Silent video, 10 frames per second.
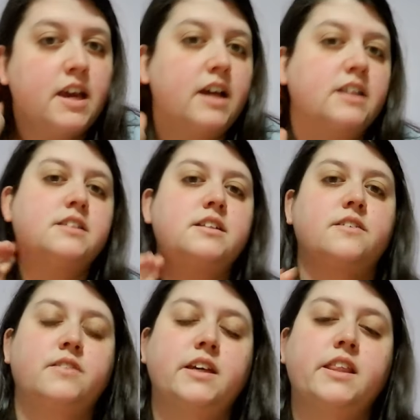and
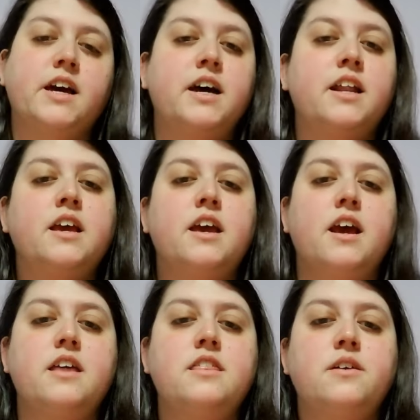stuff like that.
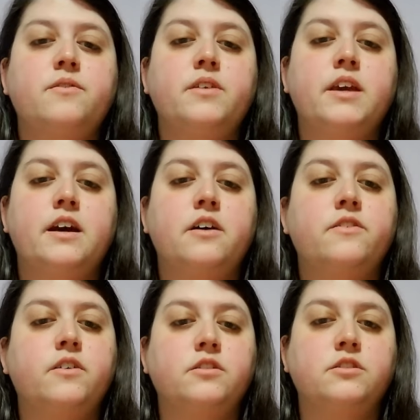And then we
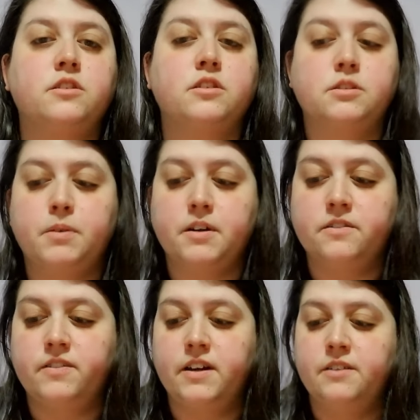have also the
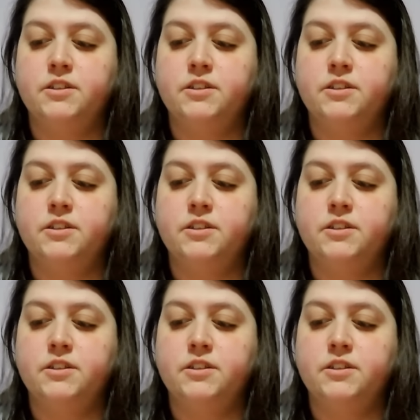Spotify,